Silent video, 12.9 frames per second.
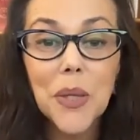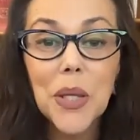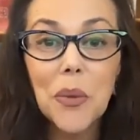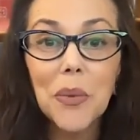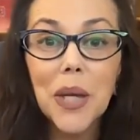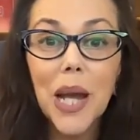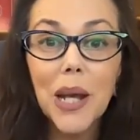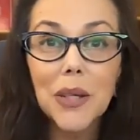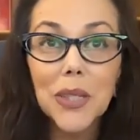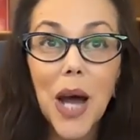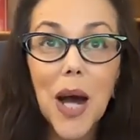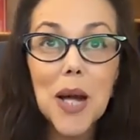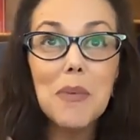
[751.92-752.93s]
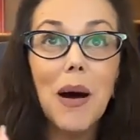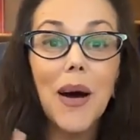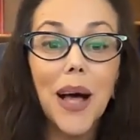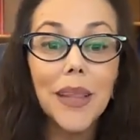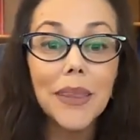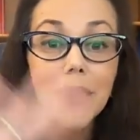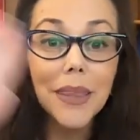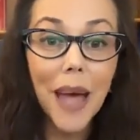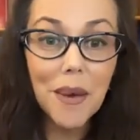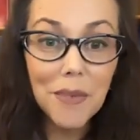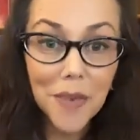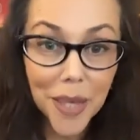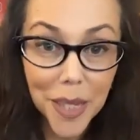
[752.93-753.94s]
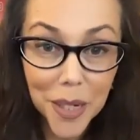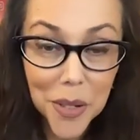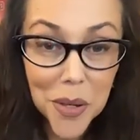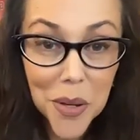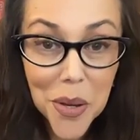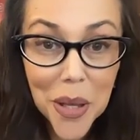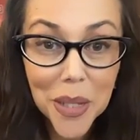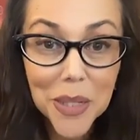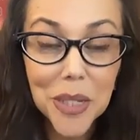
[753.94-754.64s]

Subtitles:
we talk about 11